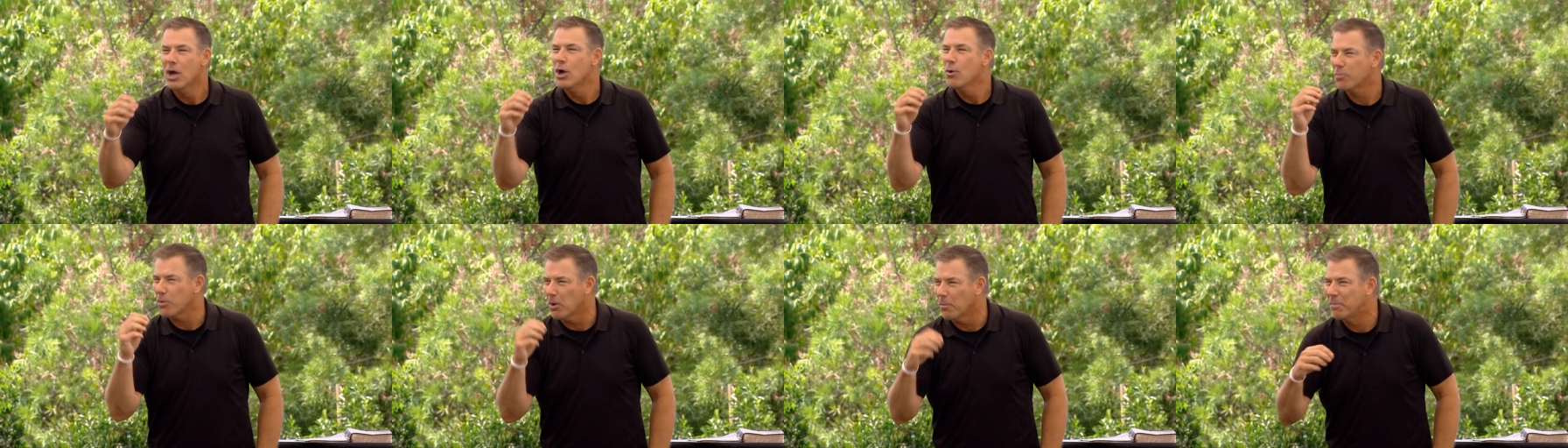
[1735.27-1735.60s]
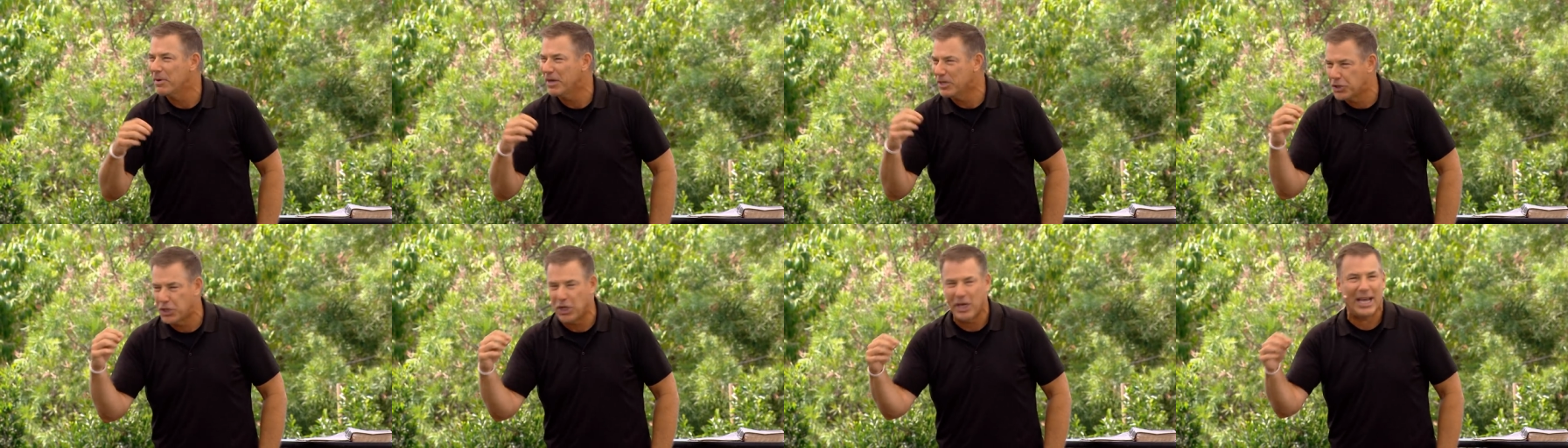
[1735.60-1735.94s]

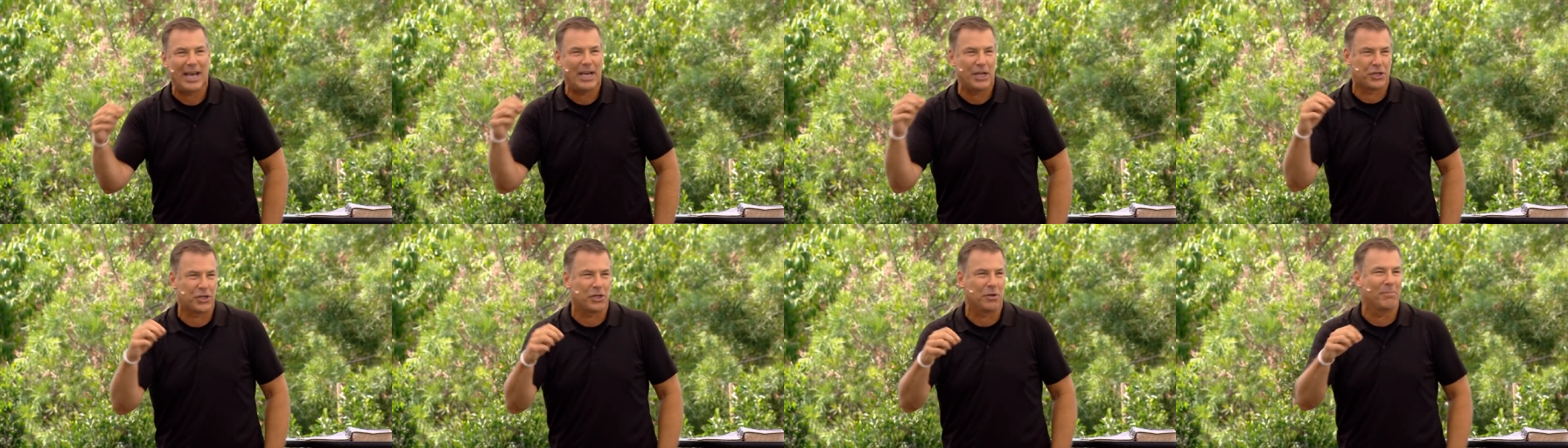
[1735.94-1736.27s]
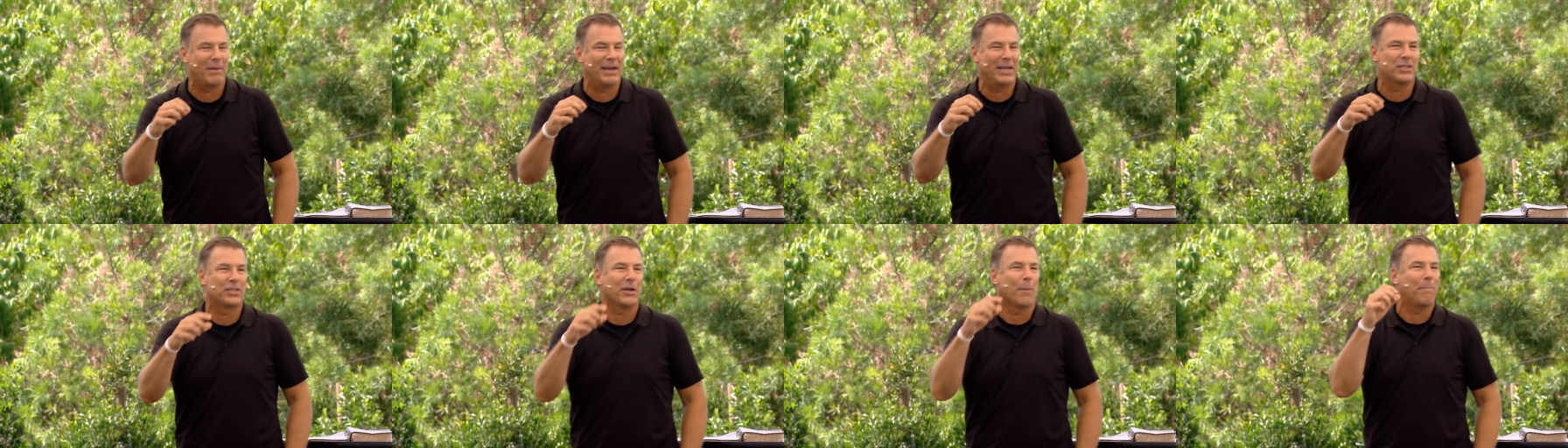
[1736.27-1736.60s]
Propitiation
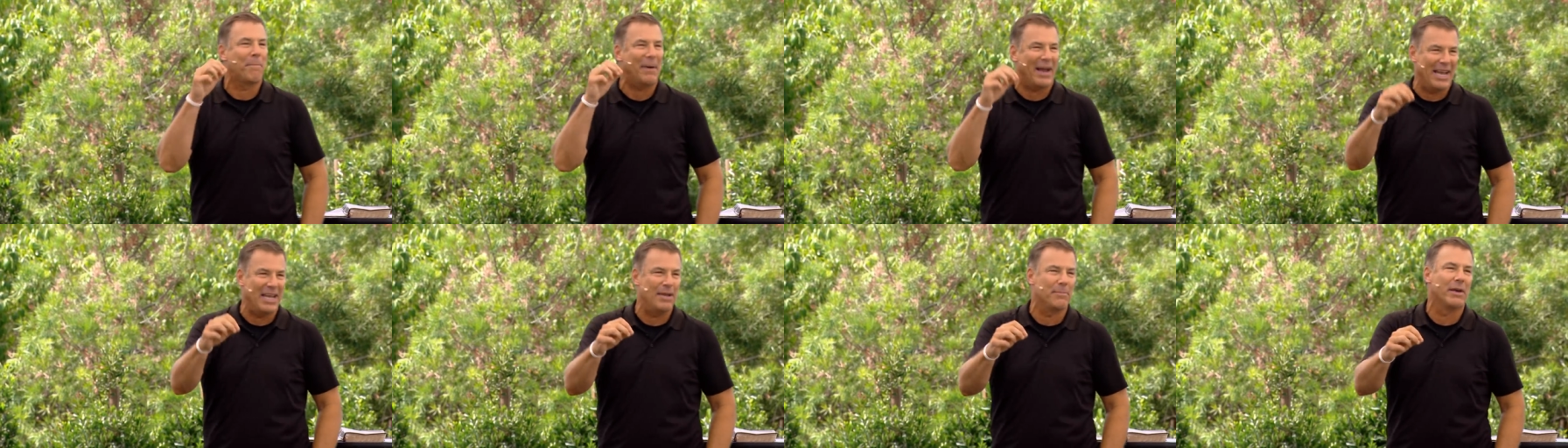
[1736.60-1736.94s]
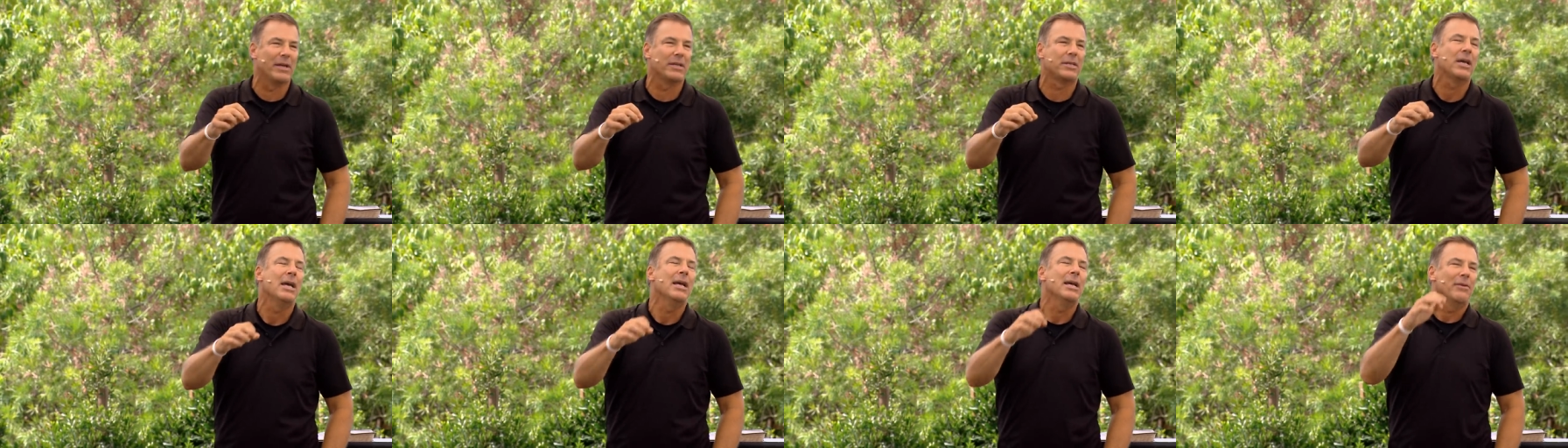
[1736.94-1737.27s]
means a
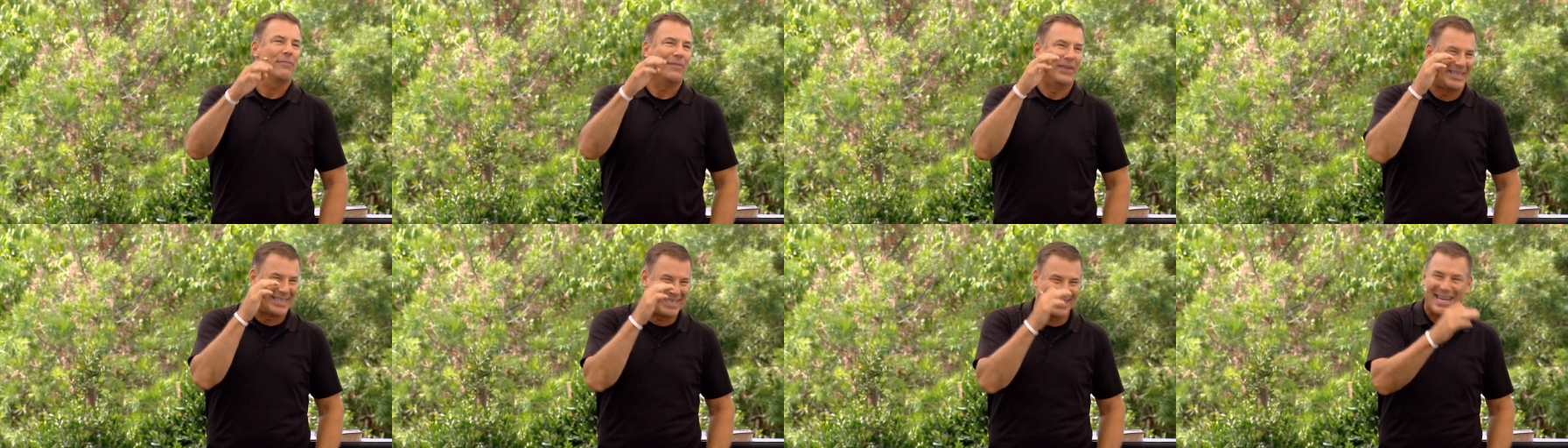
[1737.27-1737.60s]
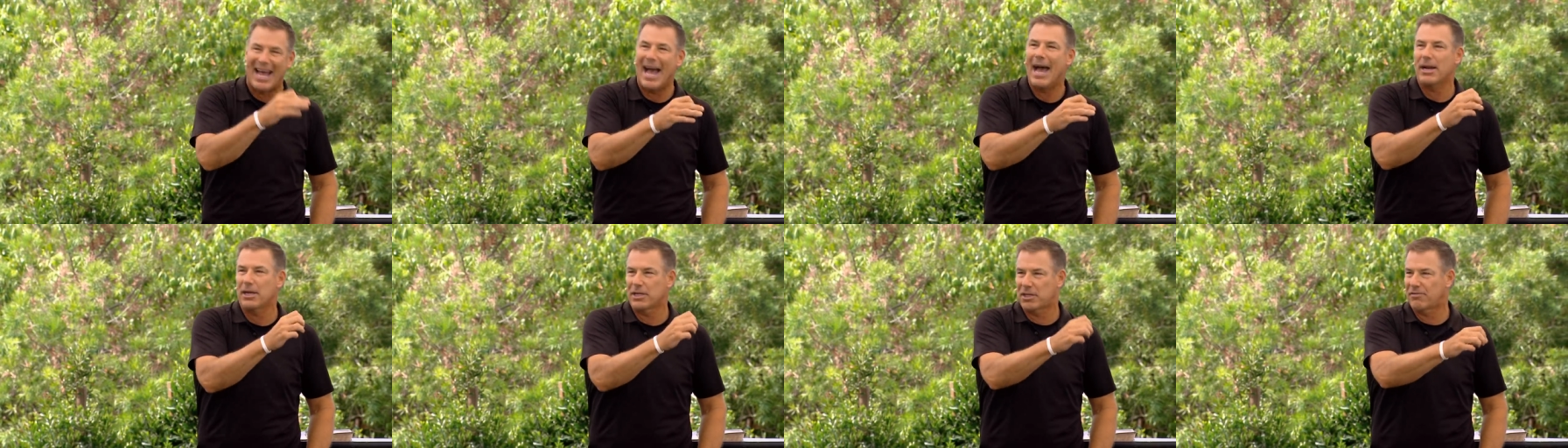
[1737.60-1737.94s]
payment that
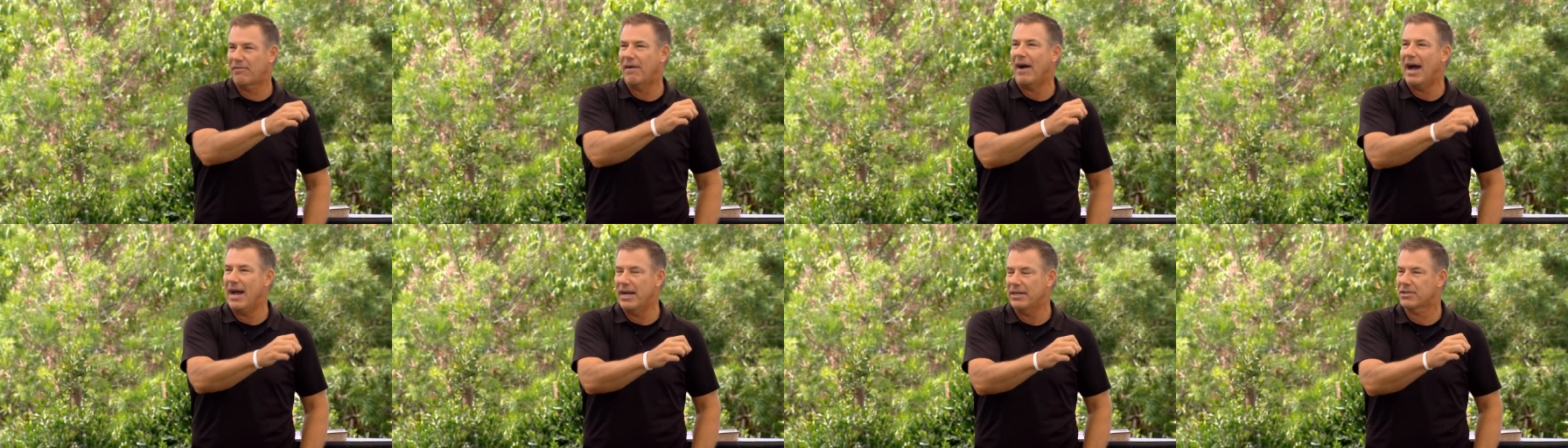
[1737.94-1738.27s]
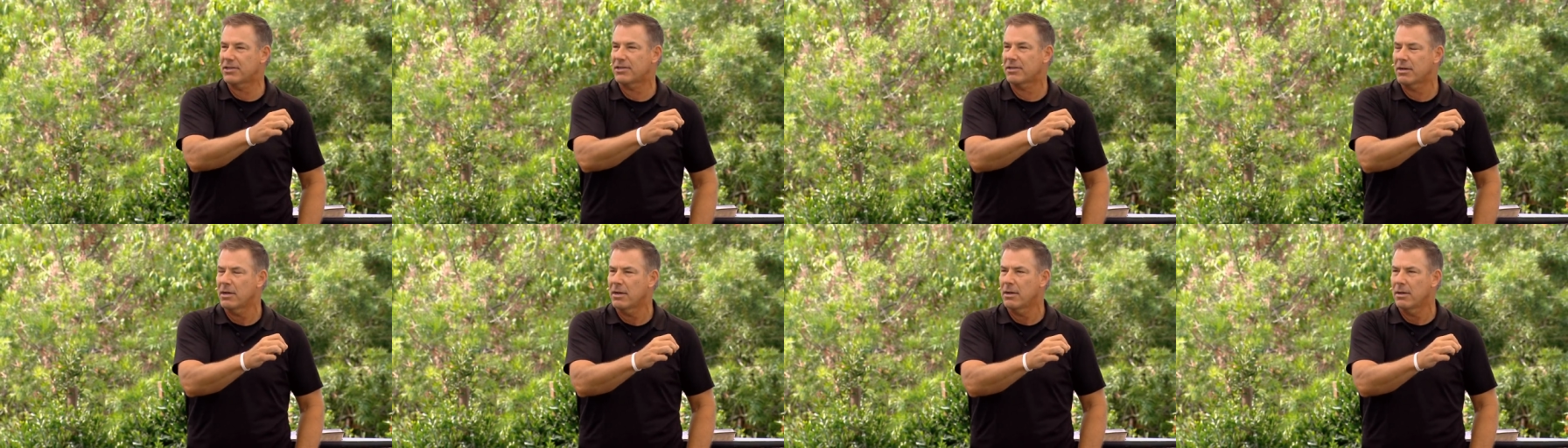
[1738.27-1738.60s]

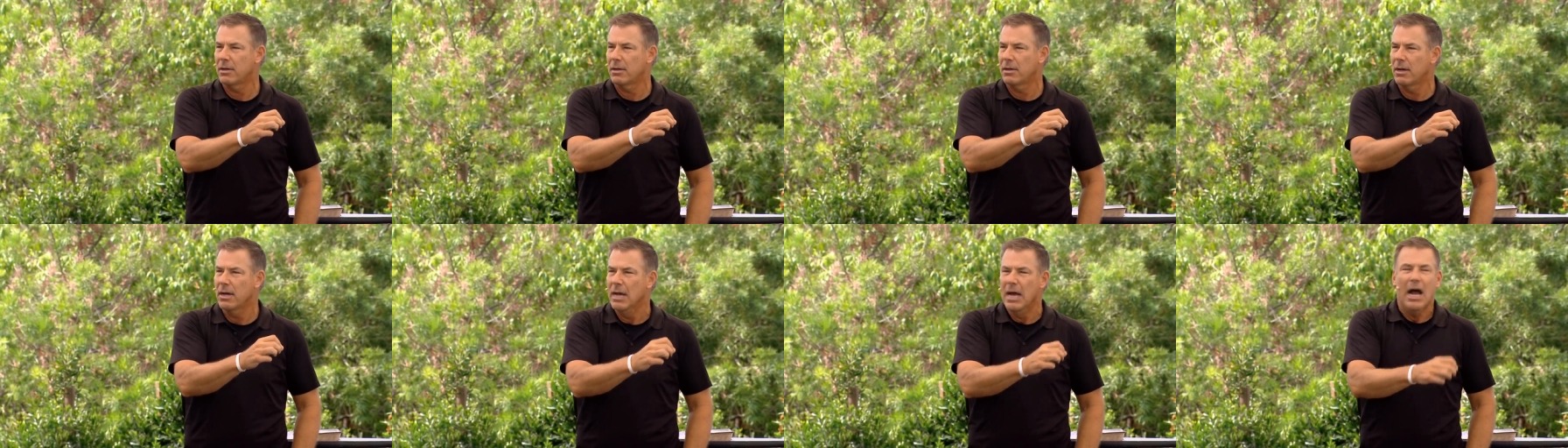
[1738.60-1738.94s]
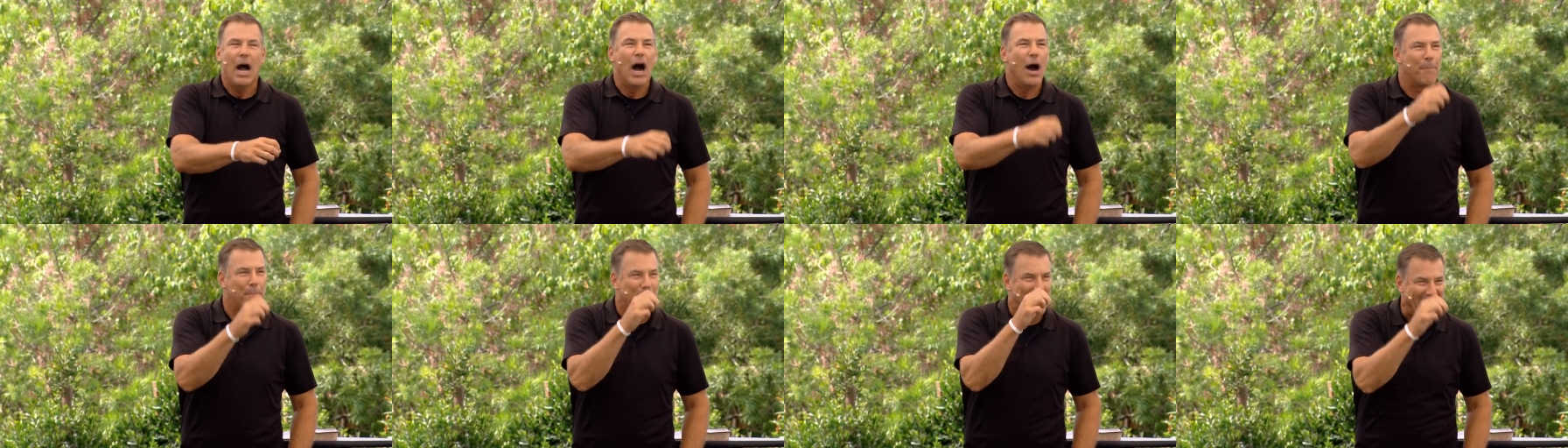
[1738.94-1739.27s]
satisfies.
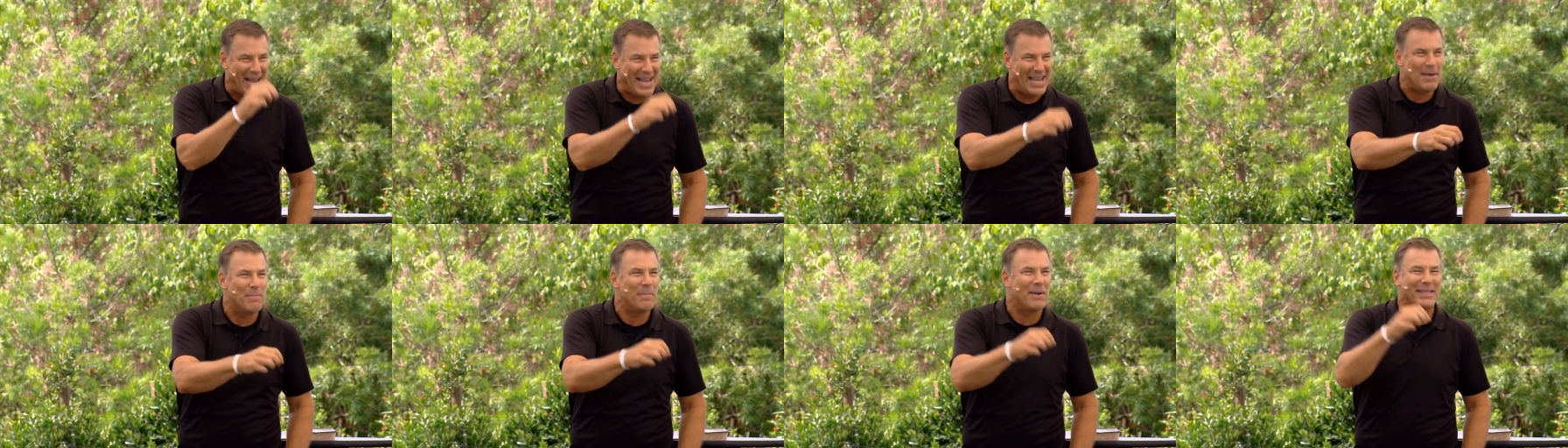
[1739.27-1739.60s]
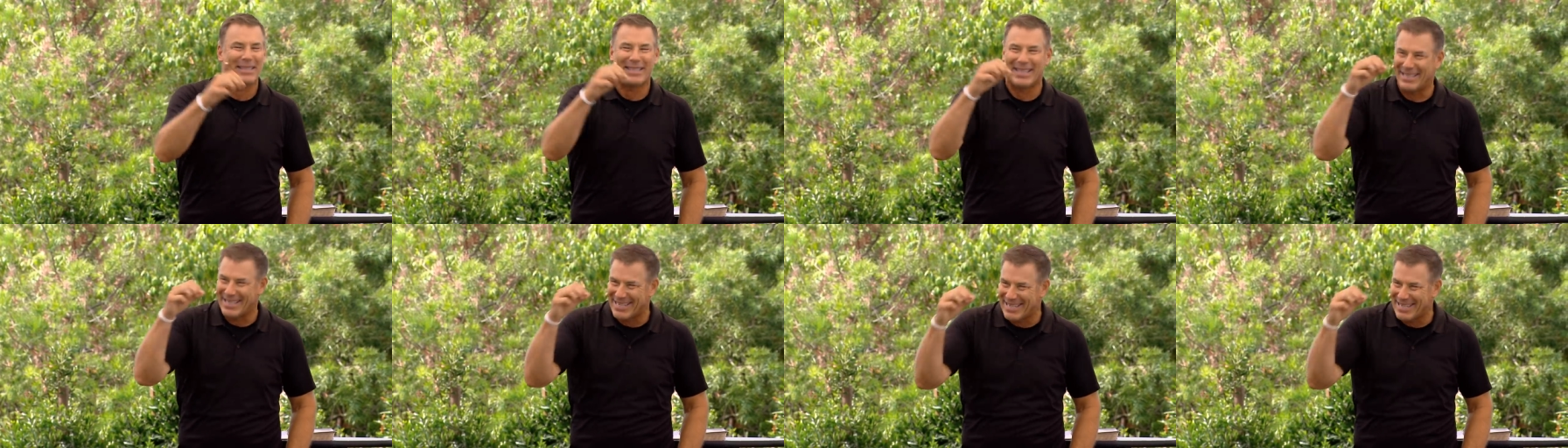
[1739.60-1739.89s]
A payment that